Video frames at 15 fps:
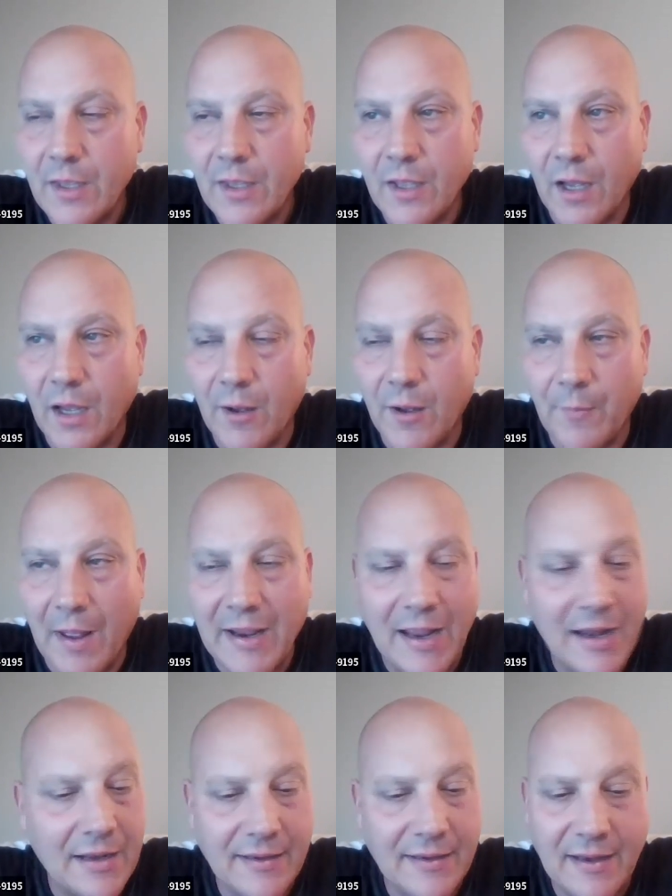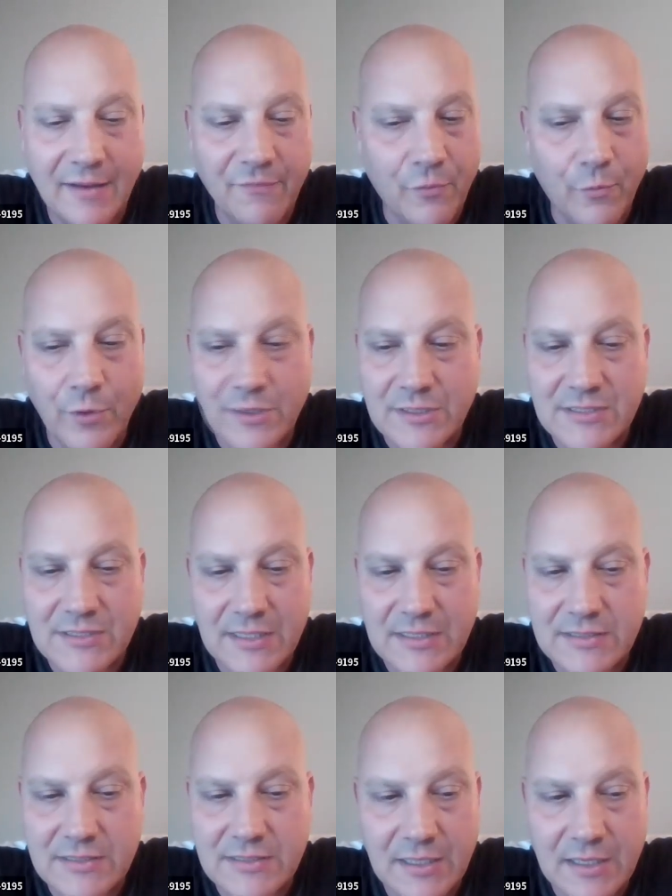um, I got to get it for one
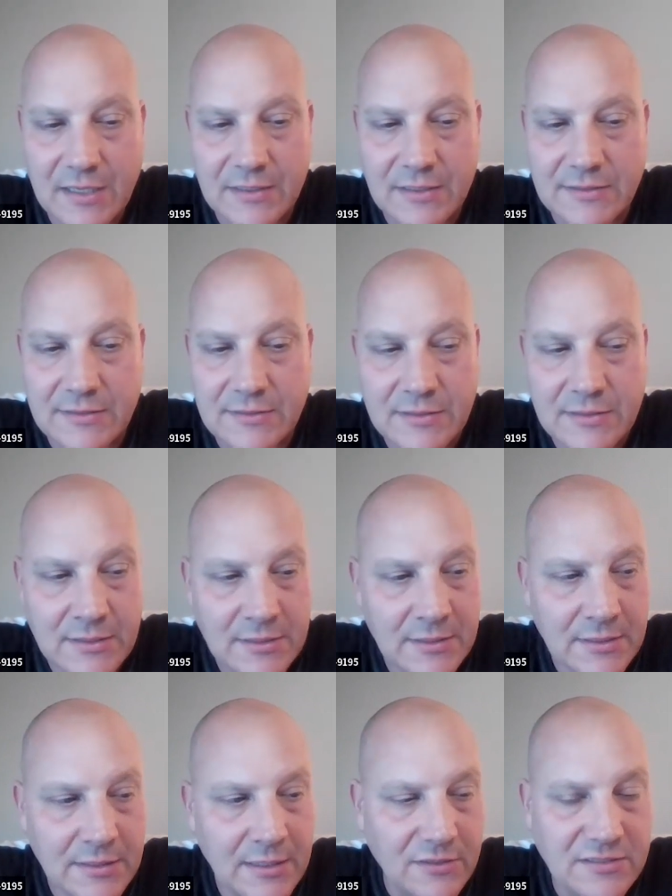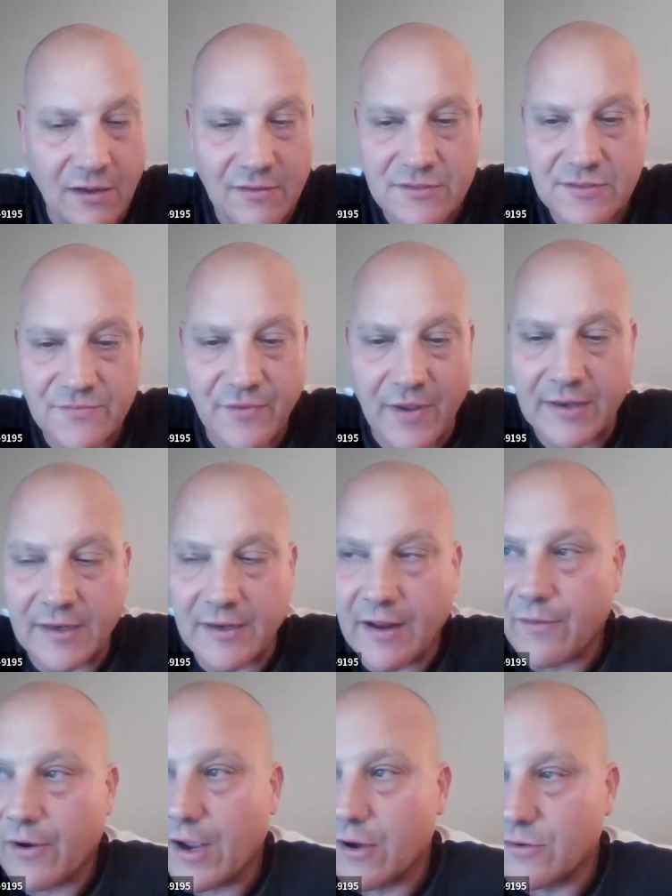sixty, because else I'll just find
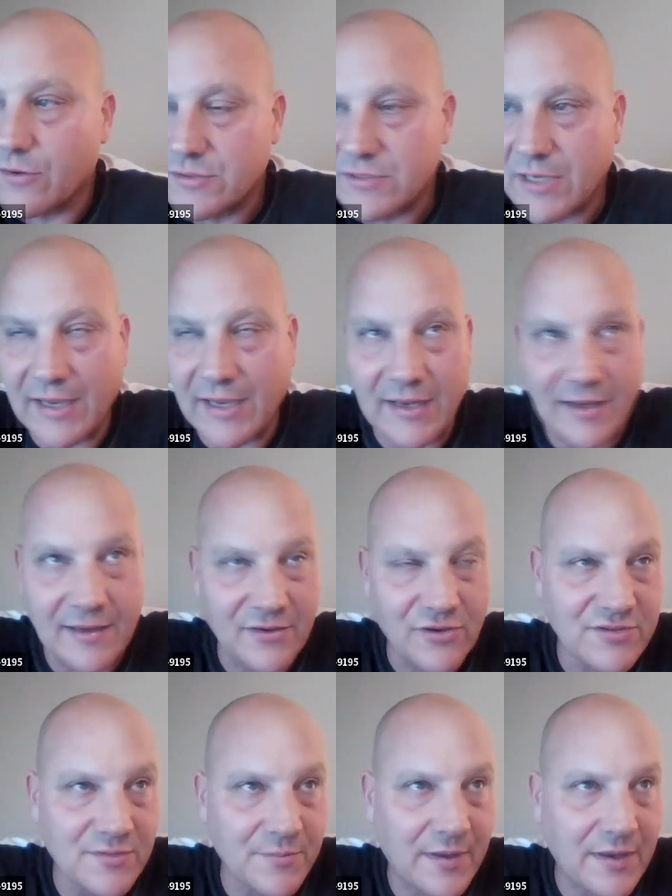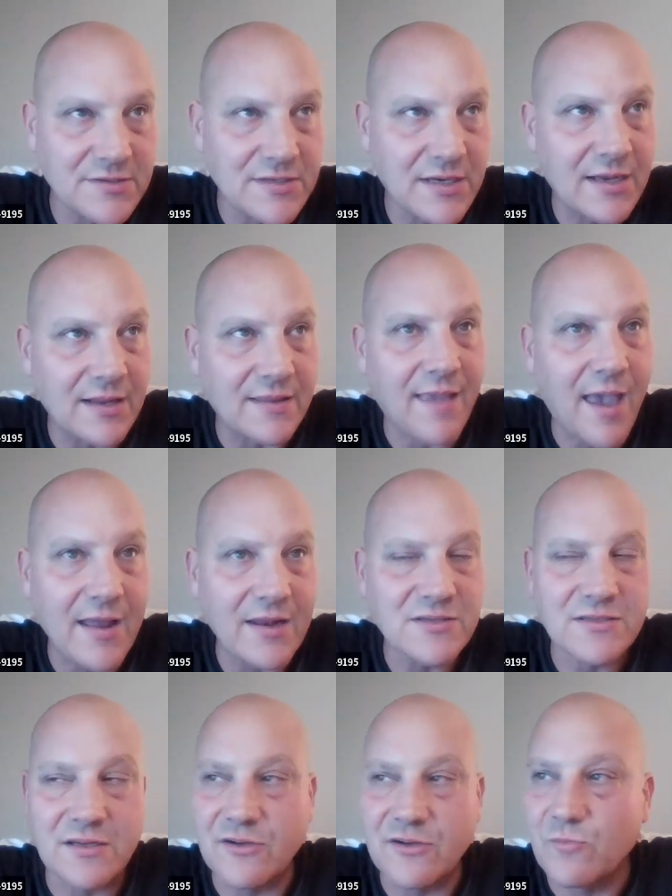another house. I get it. You sometimes you get
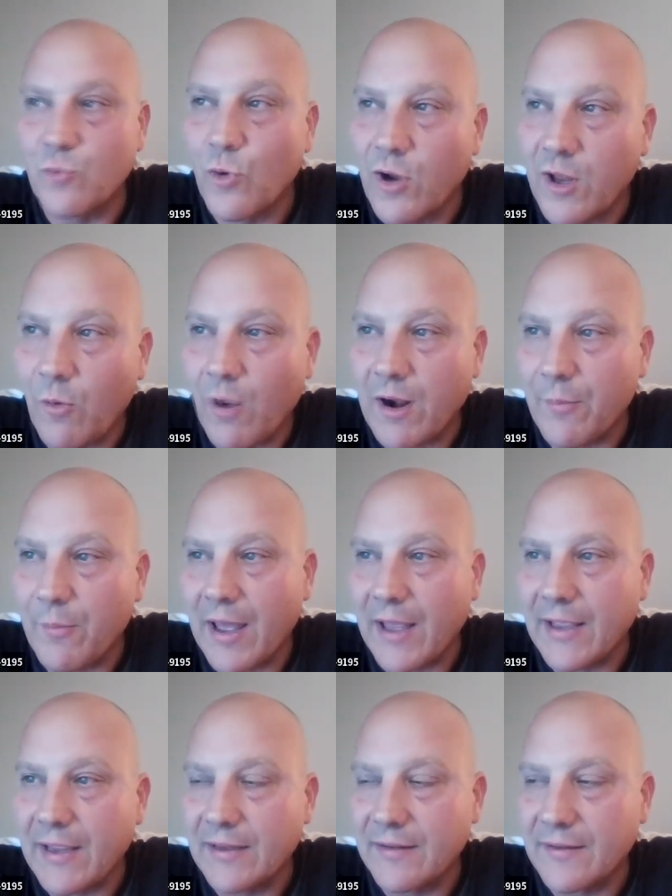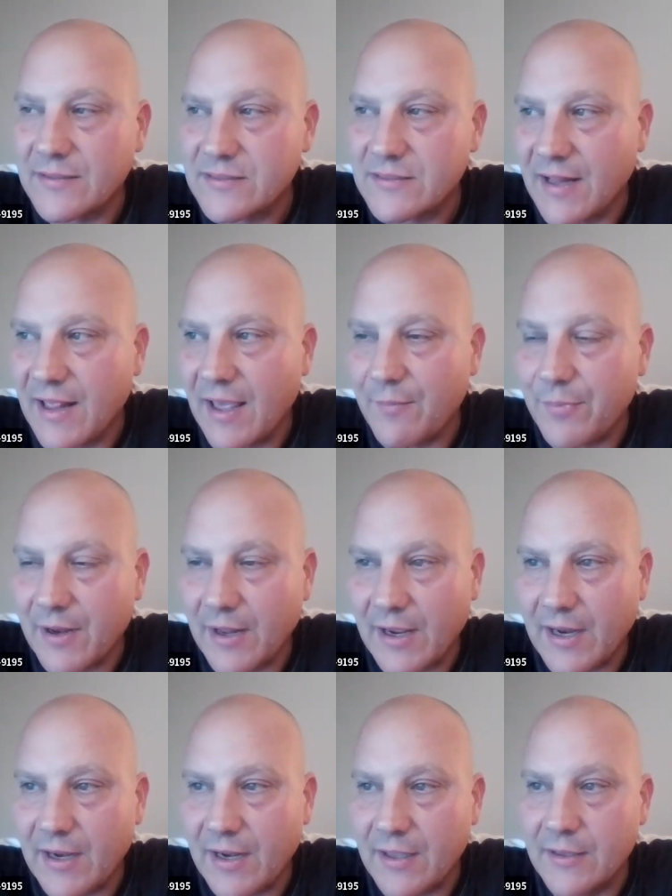attached and you really want to buy it and this and that. But I
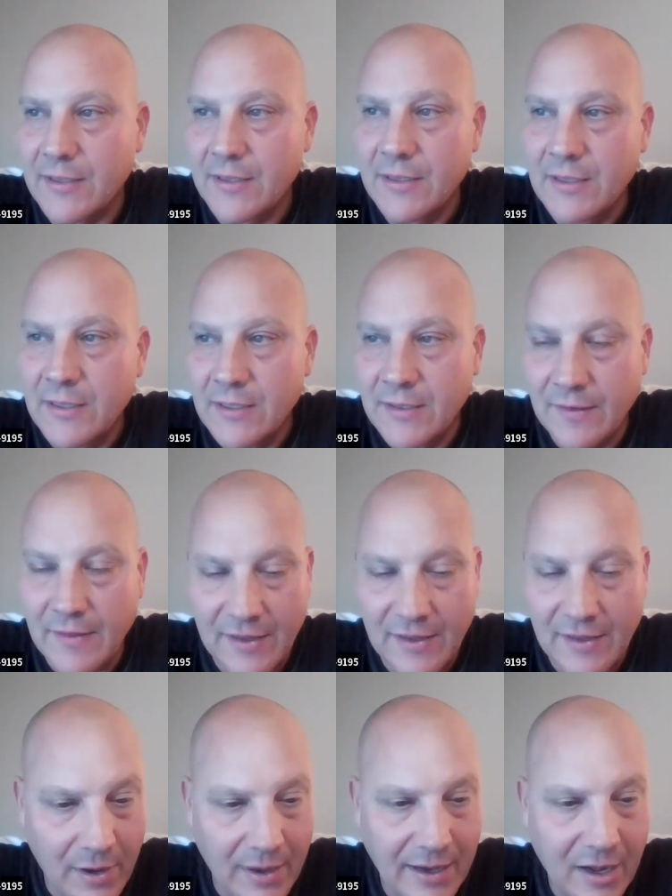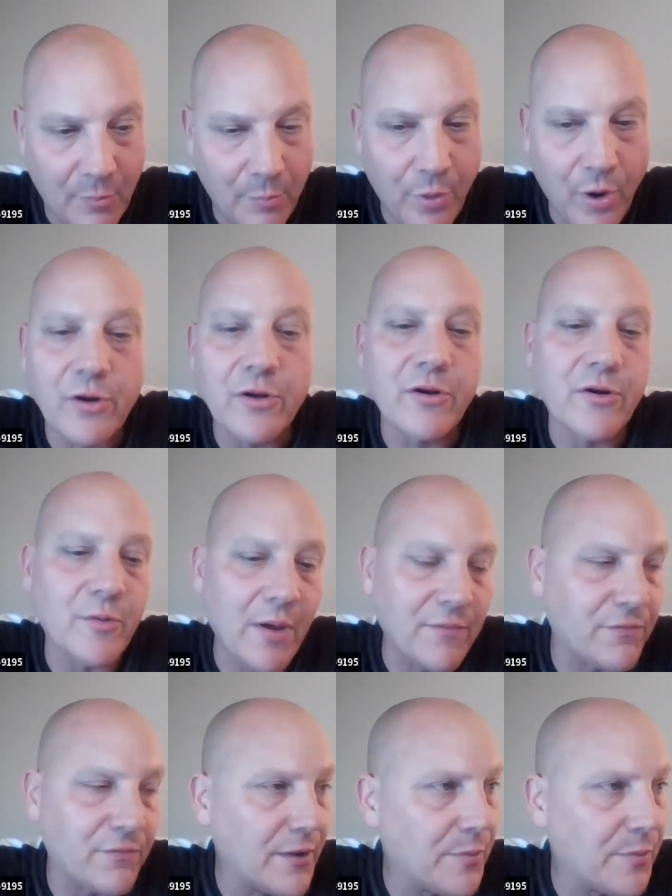got to, that's why I got a partner in my
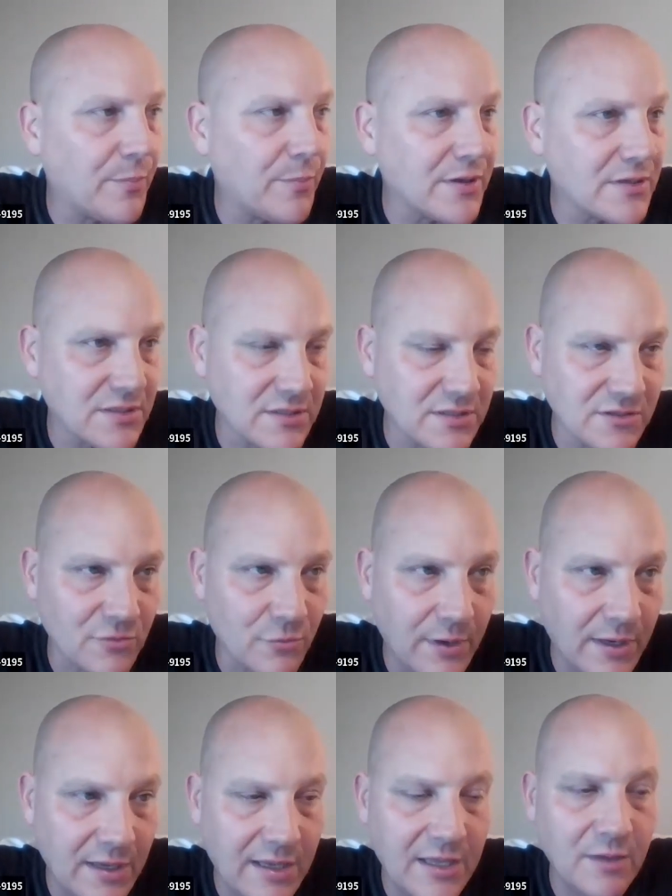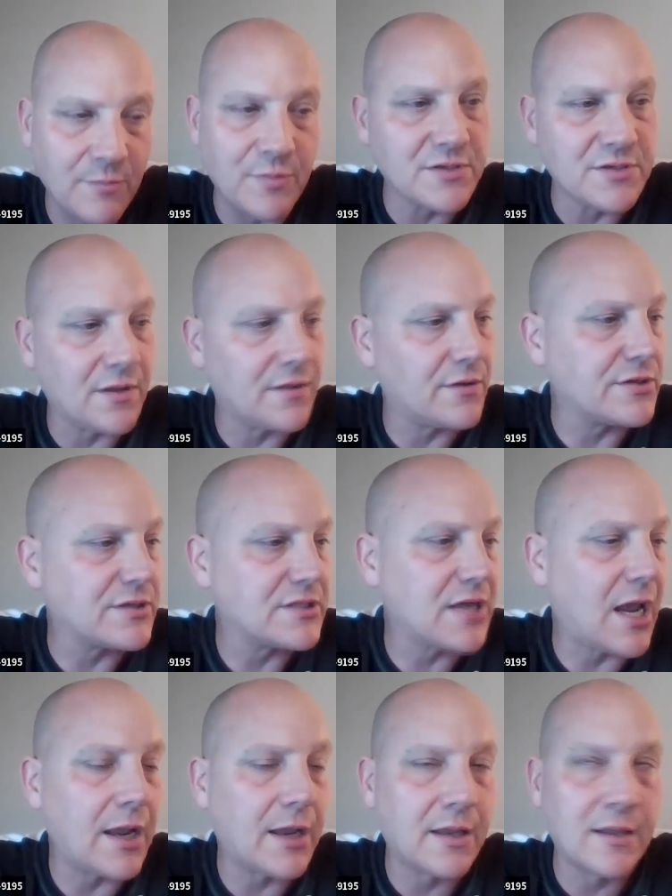flipping business, so we could keep each other in
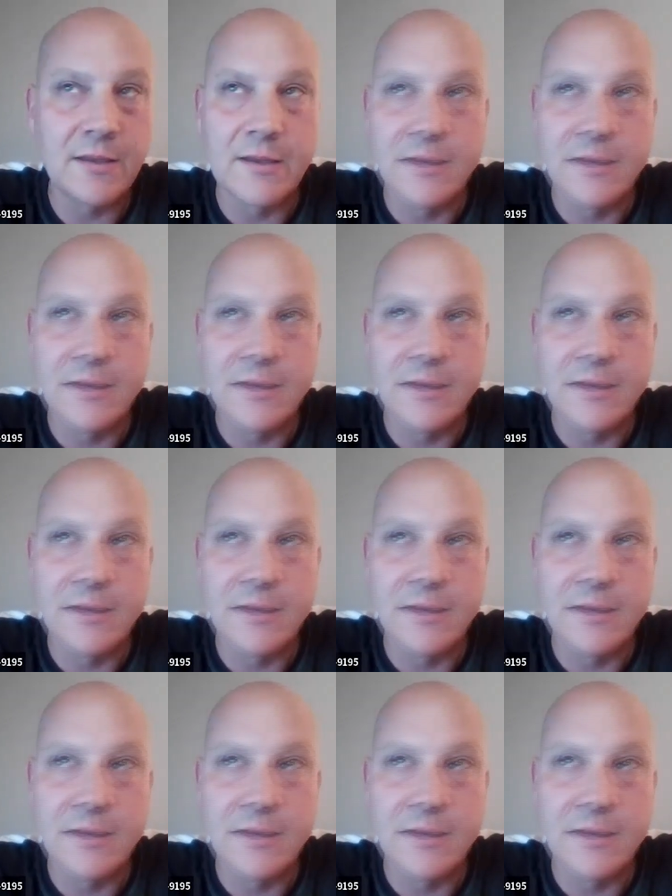check